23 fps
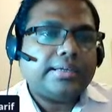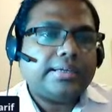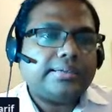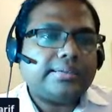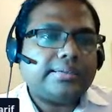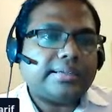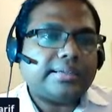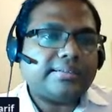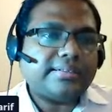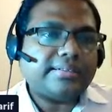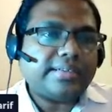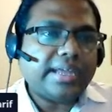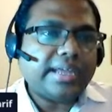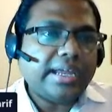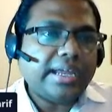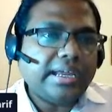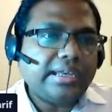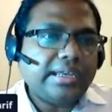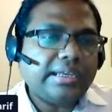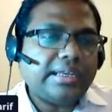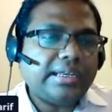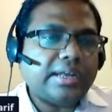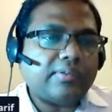
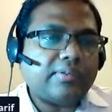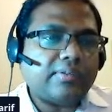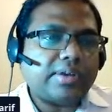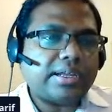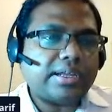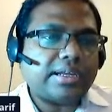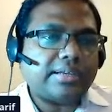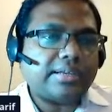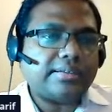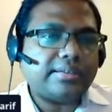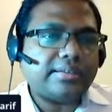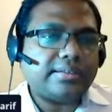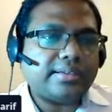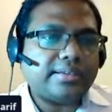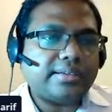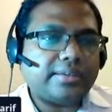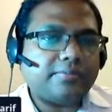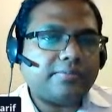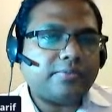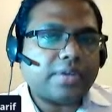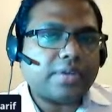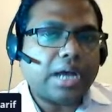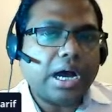sustain in our
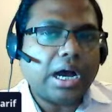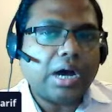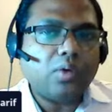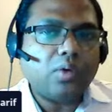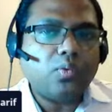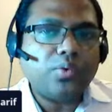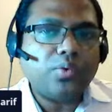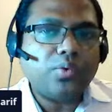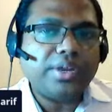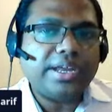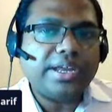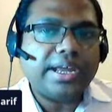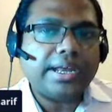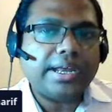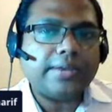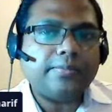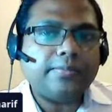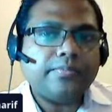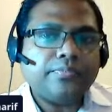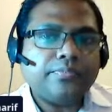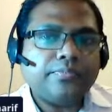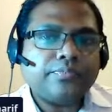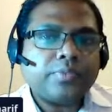ecosystems, how we
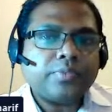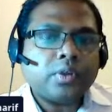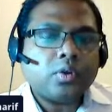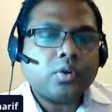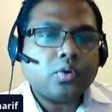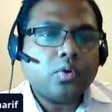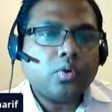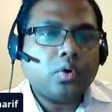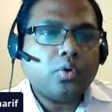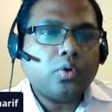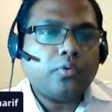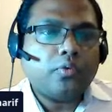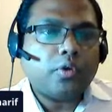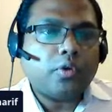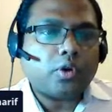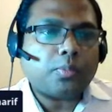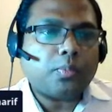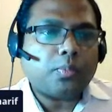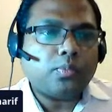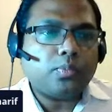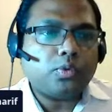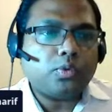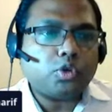can go
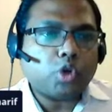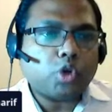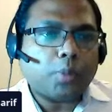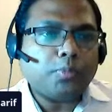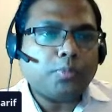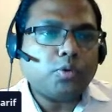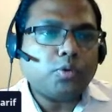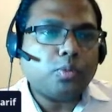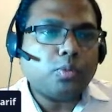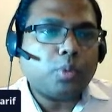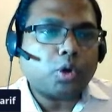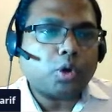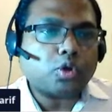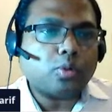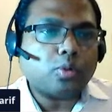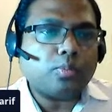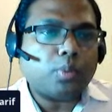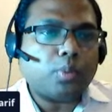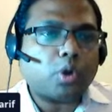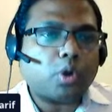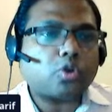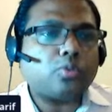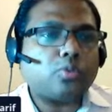for top to
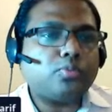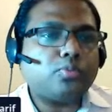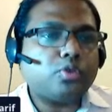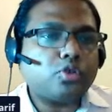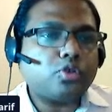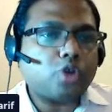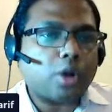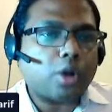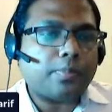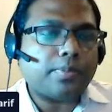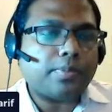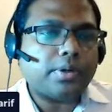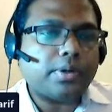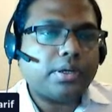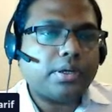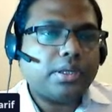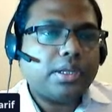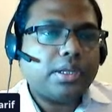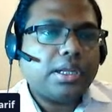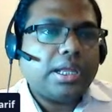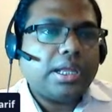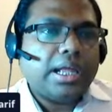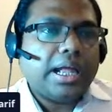bottom, bottom to top.
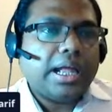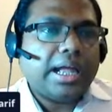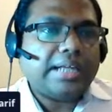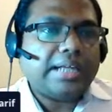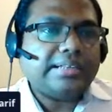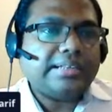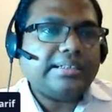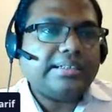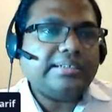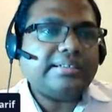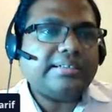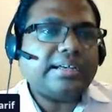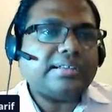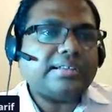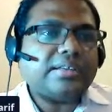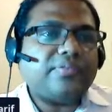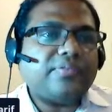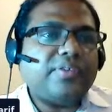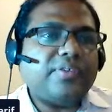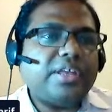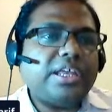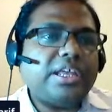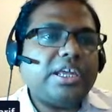And these are
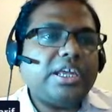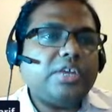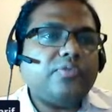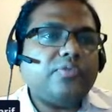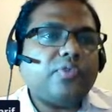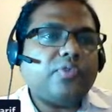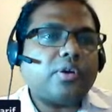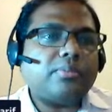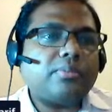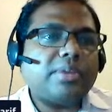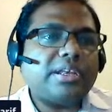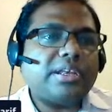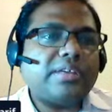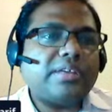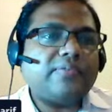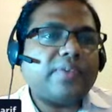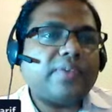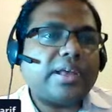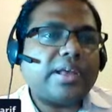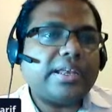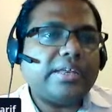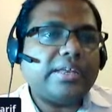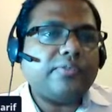the very
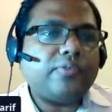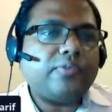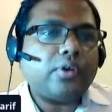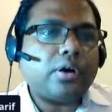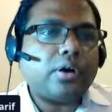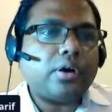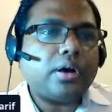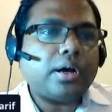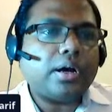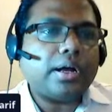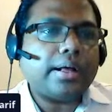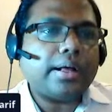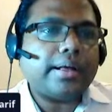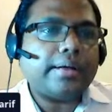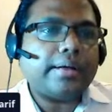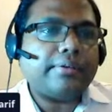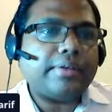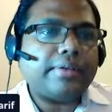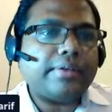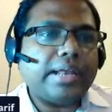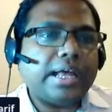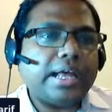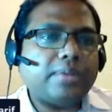informative and
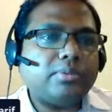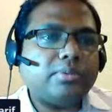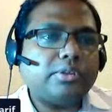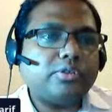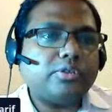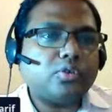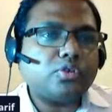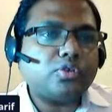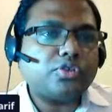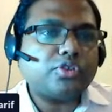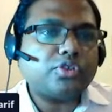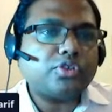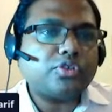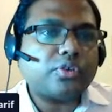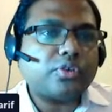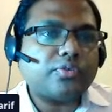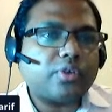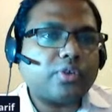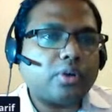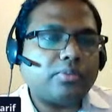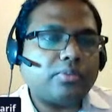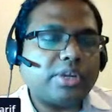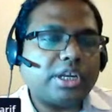reliable sources
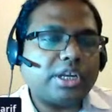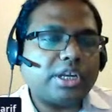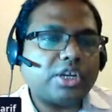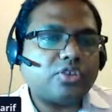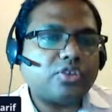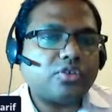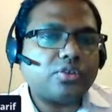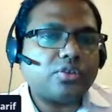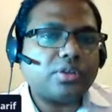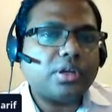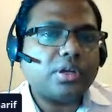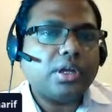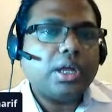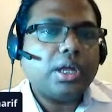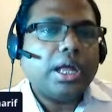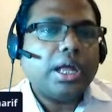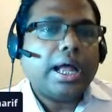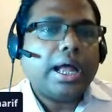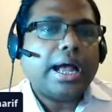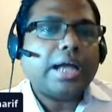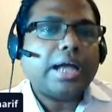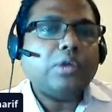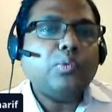of communication.
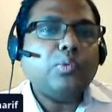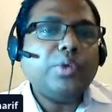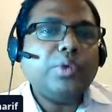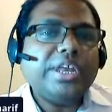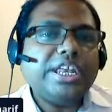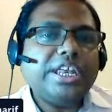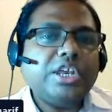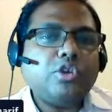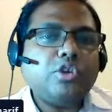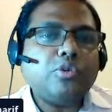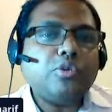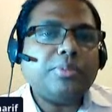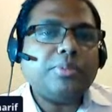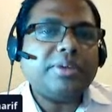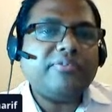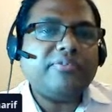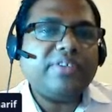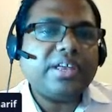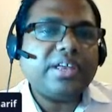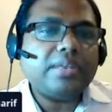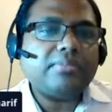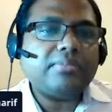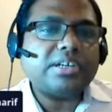And we need to be
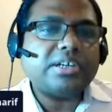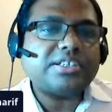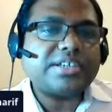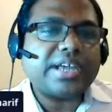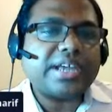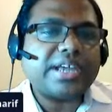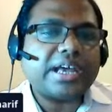very much